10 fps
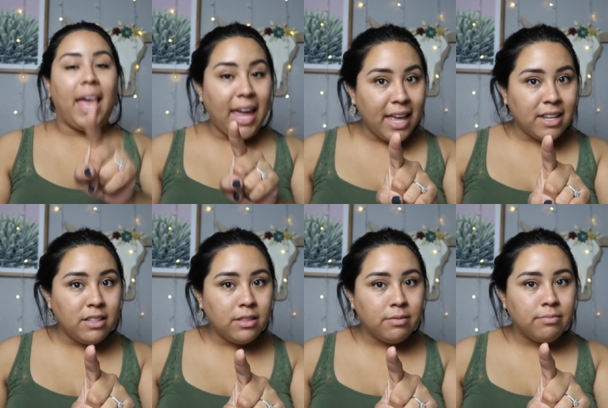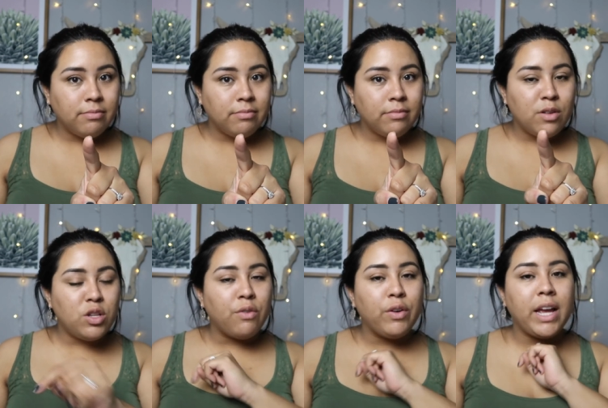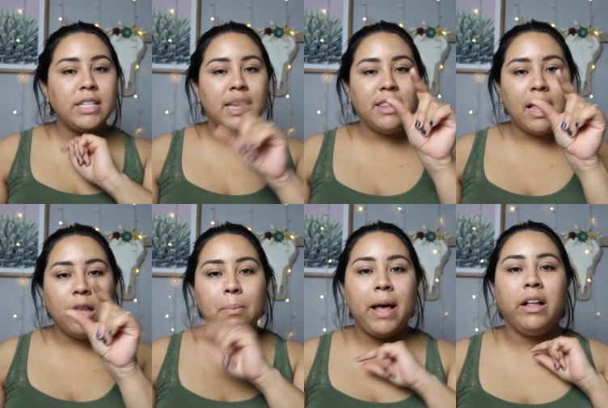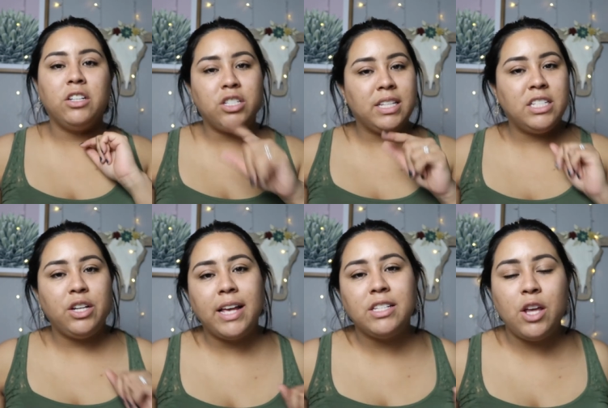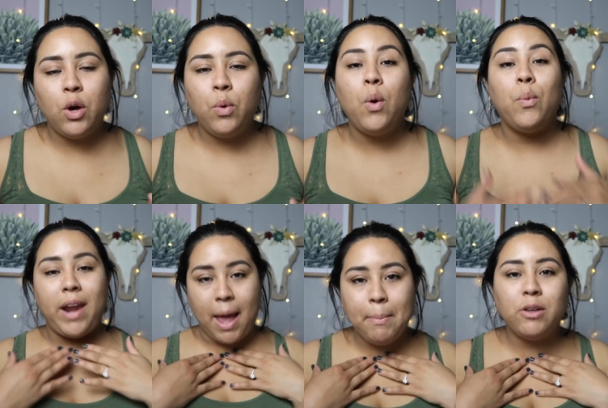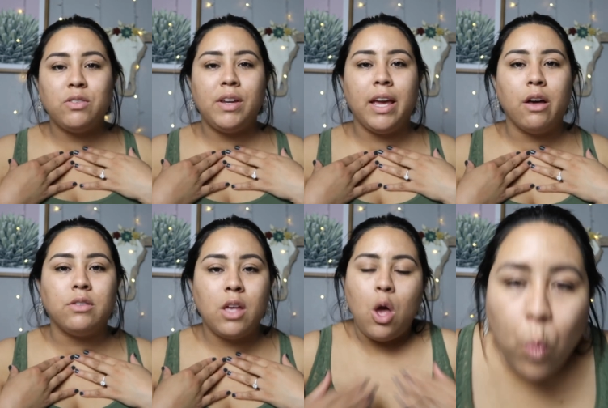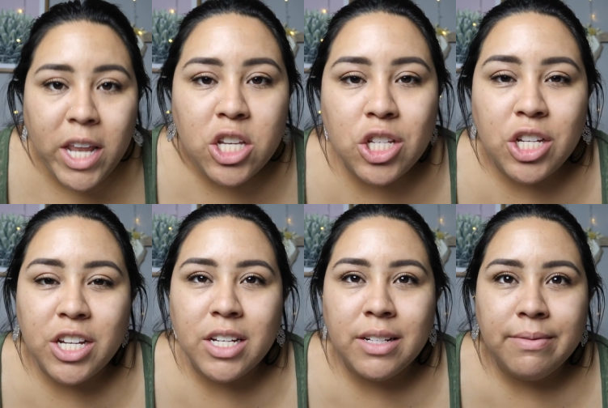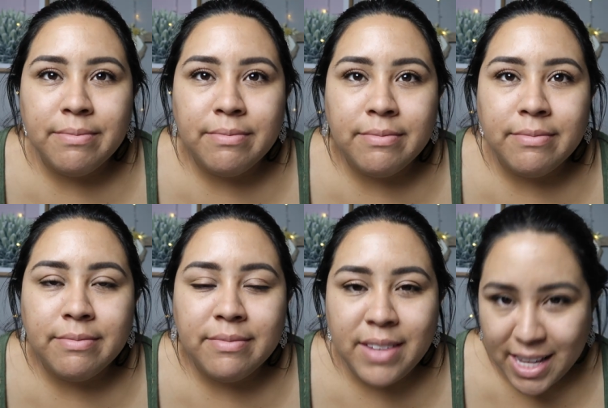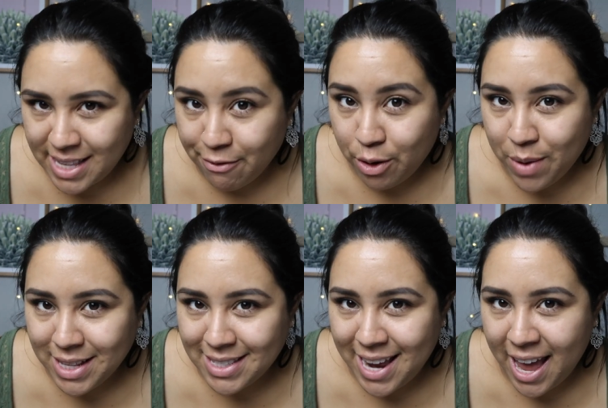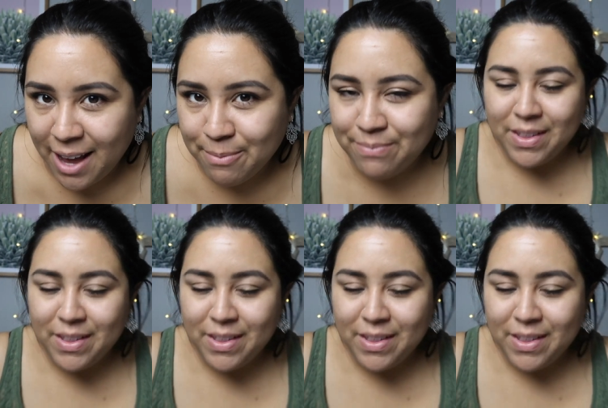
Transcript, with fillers: And don't forget to hit that little bell. I'll just let you guys know when I post videos, which is every Wednesday.